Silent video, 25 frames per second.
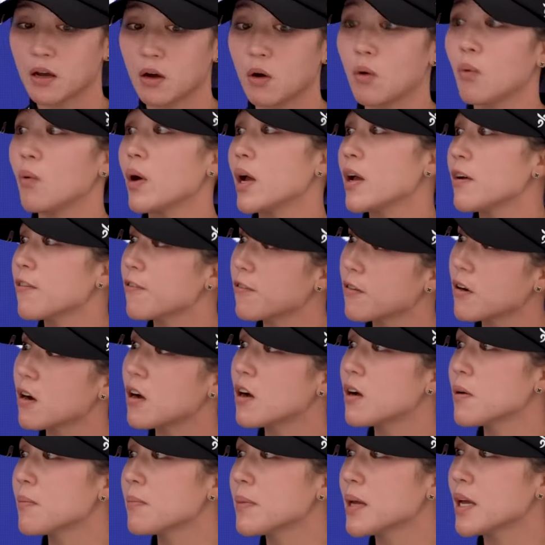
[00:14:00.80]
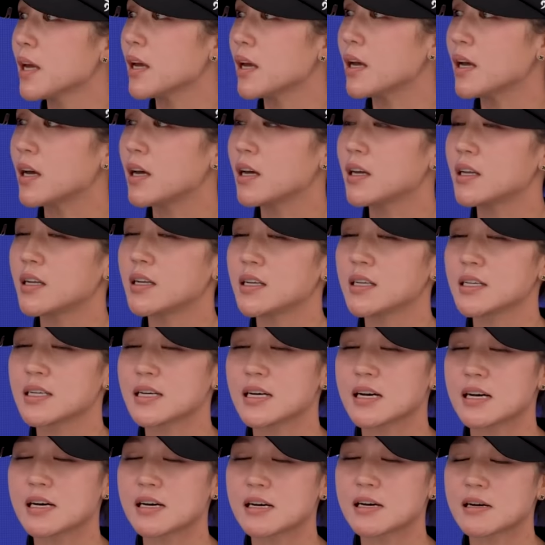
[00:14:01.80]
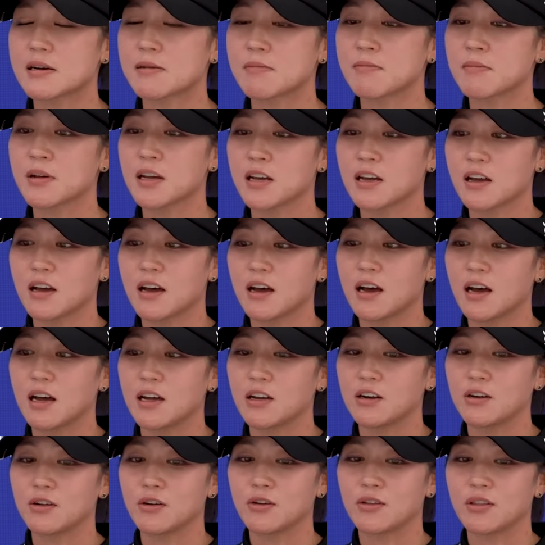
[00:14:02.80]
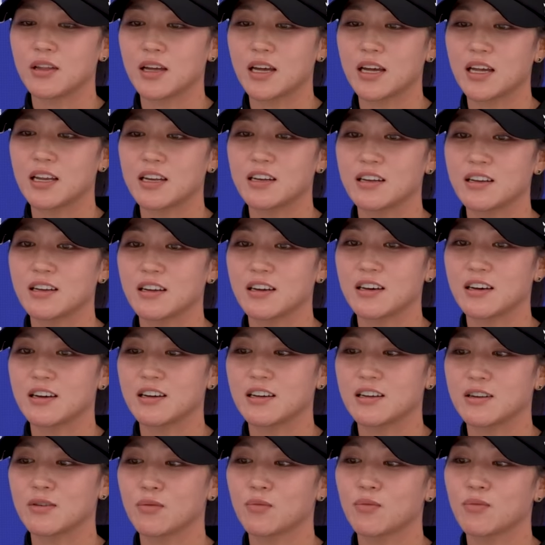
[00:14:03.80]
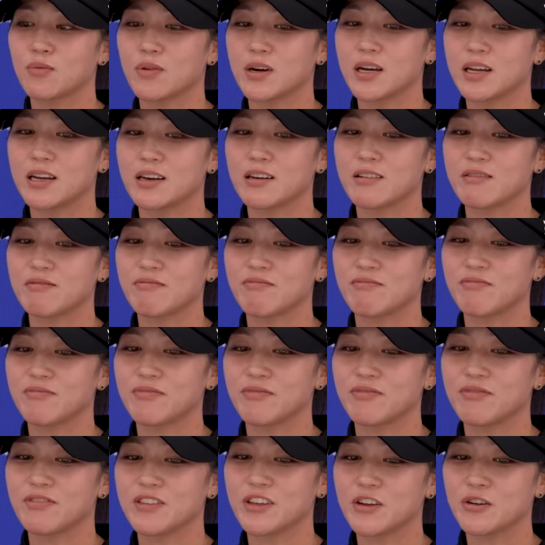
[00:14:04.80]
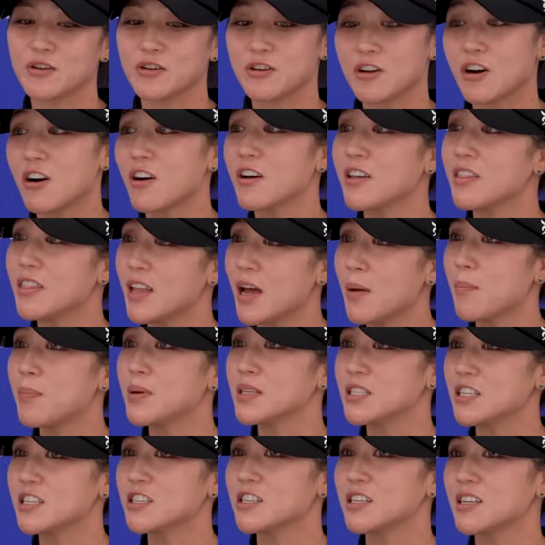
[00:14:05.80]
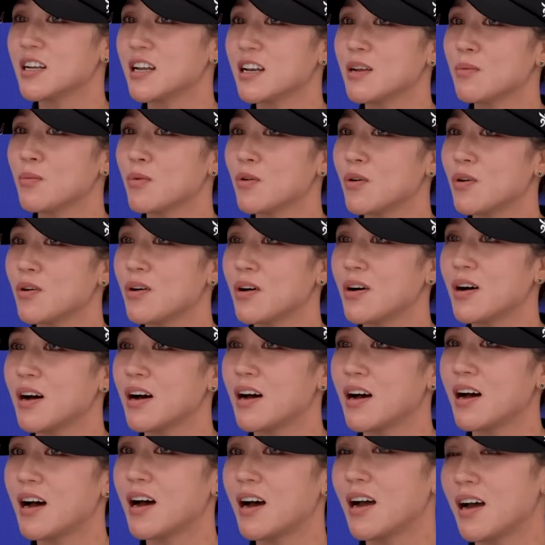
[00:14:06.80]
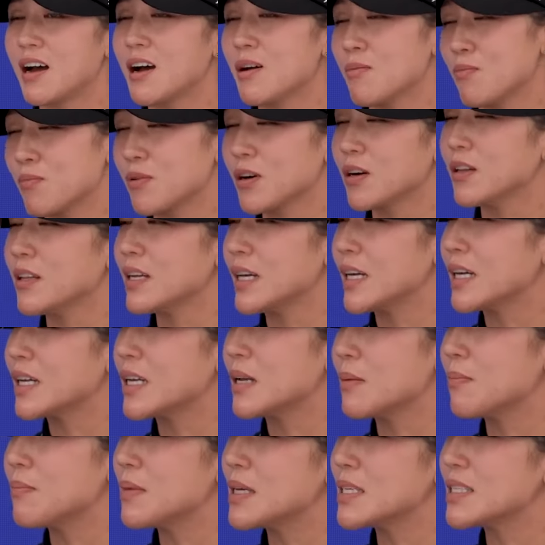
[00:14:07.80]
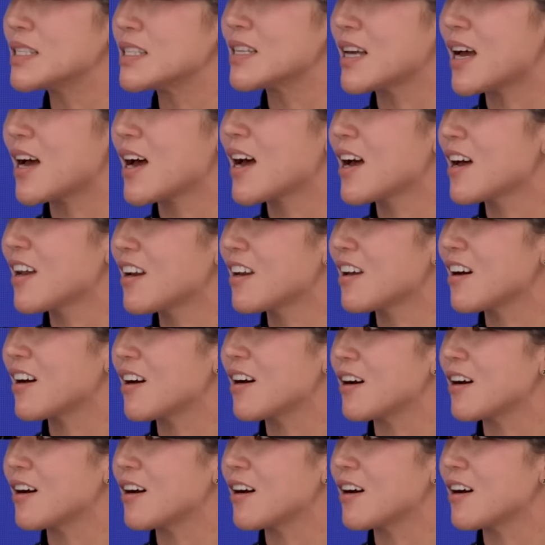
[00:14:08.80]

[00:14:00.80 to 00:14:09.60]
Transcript: away from. And I know that when you're not in that position anymore, I'm probably gonna miss that.